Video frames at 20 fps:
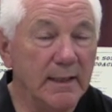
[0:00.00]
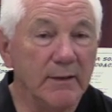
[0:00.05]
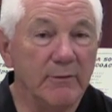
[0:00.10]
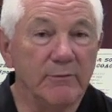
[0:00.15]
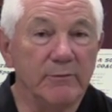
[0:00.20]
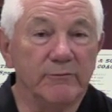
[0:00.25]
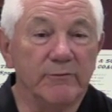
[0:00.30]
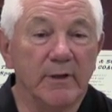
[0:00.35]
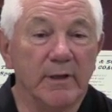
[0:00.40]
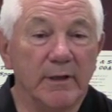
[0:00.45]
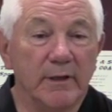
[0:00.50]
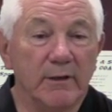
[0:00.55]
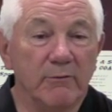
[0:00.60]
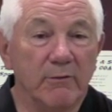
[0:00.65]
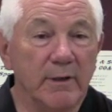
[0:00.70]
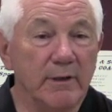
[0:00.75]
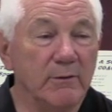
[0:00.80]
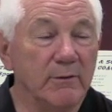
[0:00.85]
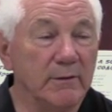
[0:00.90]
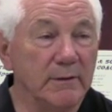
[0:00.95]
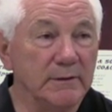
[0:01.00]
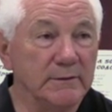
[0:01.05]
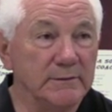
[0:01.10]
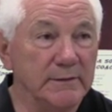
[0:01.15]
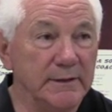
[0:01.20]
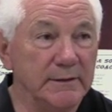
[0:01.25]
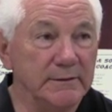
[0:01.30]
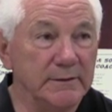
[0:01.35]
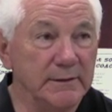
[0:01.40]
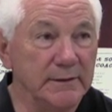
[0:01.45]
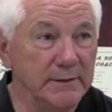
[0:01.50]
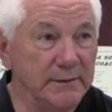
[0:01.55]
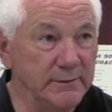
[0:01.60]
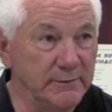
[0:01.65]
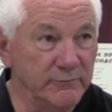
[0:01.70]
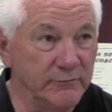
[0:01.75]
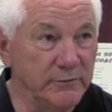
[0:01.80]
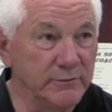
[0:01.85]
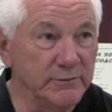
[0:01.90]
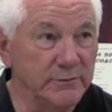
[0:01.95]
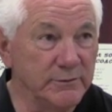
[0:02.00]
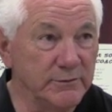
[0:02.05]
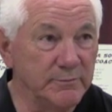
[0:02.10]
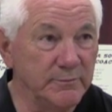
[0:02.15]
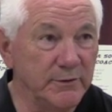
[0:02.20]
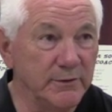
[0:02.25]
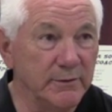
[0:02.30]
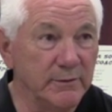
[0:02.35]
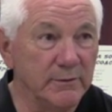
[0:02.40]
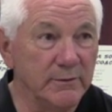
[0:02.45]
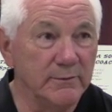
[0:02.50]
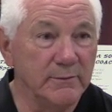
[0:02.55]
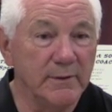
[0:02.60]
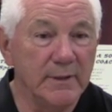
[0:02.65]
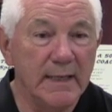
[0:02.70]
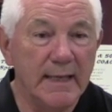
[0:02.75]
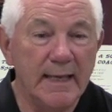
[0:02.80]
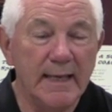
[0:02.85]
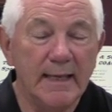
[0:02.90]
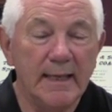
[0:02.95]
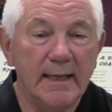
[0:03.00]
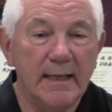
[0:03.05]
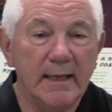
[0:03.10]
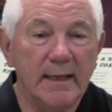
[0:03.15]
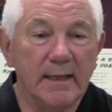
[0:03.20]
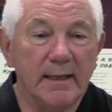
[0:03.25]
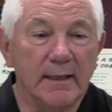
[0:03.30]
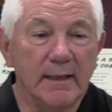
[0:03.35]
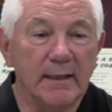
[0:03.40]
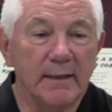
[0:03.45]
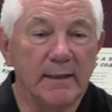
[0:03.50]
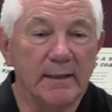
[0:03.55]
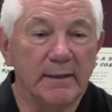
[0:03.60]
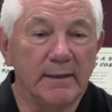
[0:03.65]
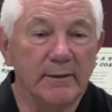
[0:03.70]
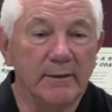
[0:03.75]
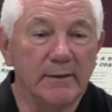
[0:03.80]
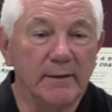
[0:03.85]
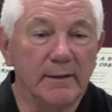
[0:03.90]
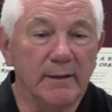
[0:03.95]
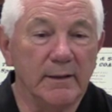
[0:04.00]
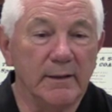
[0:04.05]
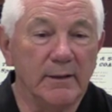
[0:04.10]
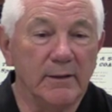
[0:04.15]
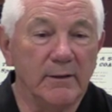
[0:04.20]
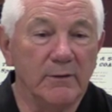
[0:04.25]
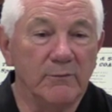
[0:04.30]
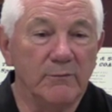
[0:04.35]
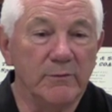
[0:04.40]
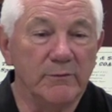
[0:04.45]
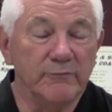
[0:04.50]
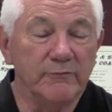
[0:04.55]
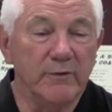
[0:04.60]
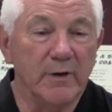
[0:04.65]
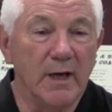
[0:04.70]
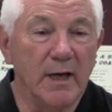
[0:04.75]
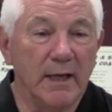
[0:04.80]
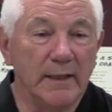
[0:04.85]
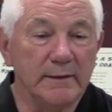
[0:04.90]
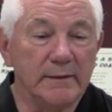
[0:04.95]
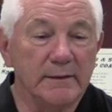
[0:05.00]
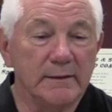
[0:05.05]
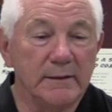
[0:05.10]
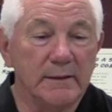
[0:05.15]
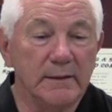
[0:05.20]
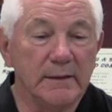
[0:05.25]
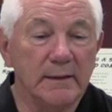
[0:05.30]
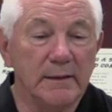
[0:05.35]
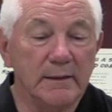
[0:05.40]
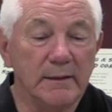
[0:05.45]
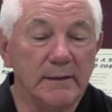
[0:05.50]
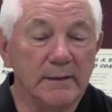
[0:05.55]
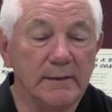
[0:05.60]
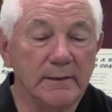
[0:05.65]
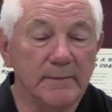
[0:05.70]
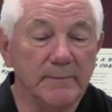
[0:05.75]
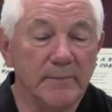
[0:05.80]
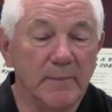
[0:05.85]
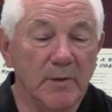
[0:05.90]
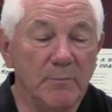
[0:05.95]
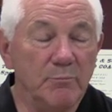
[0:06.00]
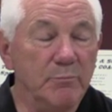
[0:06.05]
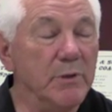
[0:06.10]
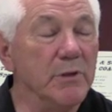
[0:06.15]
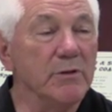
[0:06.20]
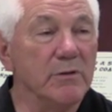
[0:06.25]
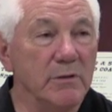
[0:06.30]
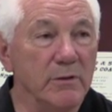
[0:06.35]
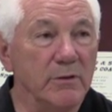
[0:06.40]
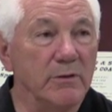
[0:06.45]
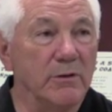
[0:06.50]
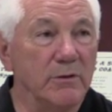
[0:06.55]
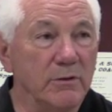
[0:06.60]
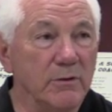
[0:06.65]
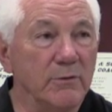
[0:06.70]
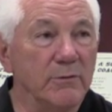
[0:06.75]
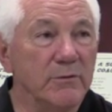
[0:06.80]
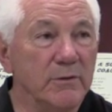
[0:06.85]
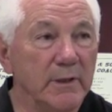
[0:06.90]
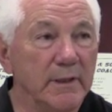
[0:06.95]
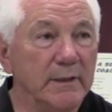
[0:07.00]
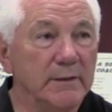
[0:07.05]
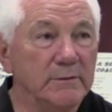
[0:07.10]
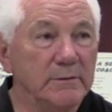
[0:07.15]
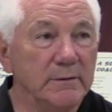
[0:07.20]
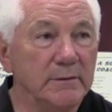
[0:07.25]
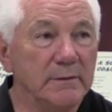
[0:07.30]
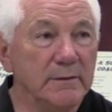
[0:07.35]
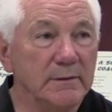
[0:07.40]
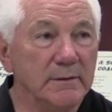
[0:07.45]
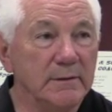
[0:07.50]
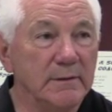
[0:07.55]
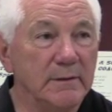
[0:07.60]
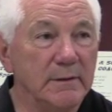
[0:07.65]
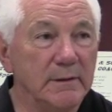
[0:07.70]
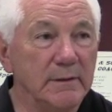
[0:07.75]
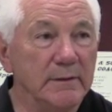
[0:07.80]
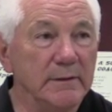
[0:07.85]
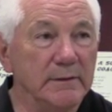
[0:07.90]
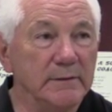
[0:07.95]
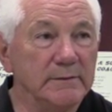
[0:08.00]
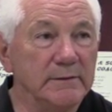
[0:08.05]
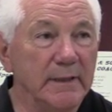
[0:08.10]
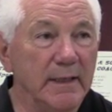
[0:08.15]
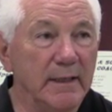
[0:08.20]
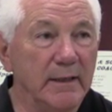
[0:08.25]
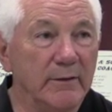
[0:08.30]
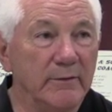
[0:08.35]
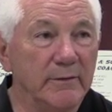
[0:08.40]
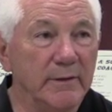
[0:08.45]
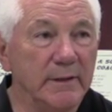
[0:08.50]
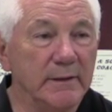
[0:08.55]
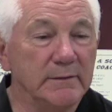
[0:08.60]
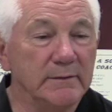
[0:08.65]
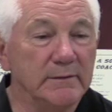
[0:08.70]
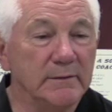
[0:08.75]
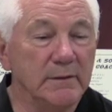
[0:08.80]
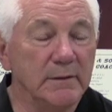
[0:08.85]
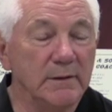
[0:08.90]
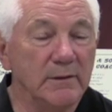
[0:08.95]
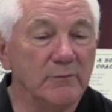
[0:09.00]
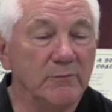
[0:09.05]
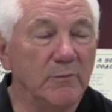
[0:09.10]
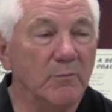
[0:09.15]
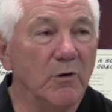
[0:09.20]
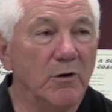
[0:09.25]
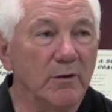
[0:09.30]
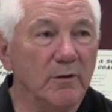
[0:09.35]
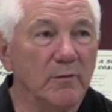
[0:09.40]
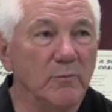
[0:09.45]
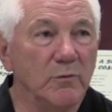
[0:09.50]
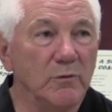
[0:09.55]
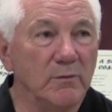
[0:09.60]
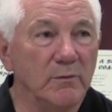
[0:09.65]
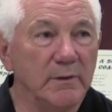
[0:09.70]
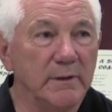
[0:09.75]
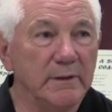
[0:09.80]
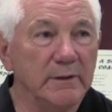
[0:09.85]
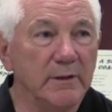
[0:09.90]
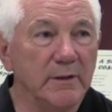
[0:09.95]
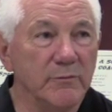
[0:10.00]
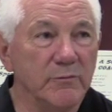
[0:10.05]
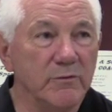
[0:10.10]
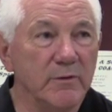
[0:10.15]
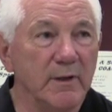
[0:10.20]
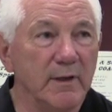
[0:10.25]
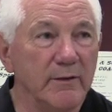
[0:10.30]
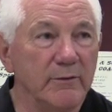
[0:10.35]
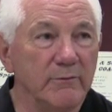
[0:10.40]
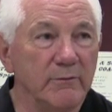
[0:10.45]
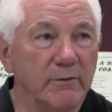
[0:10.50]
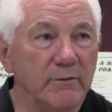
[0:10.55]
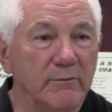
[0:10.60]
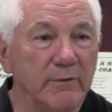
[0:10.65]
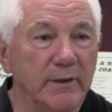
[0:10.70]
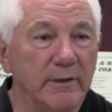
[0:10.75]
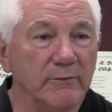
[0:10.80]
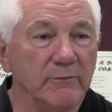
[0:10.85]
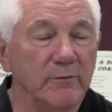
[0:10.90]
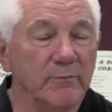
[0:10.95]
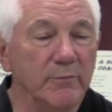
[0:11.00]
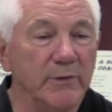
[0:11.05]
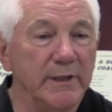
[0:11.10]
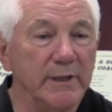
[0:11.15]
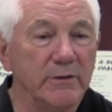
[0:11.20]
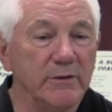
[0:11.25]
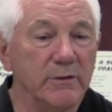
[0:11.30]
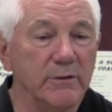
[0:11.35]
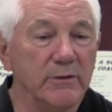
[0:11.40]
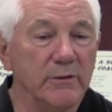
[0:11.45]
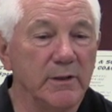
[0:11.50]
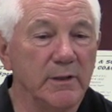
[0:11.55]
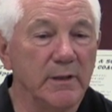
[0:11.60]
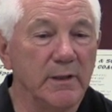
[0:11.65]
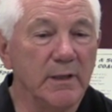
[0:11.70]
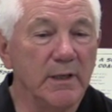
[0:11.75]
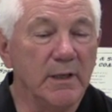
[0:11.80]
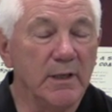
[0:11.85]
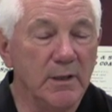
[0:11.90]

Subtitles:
We've got a great organization in the Visitors Bureau. And we've got a business association in this town that's remarkable and comes together on a regular basis and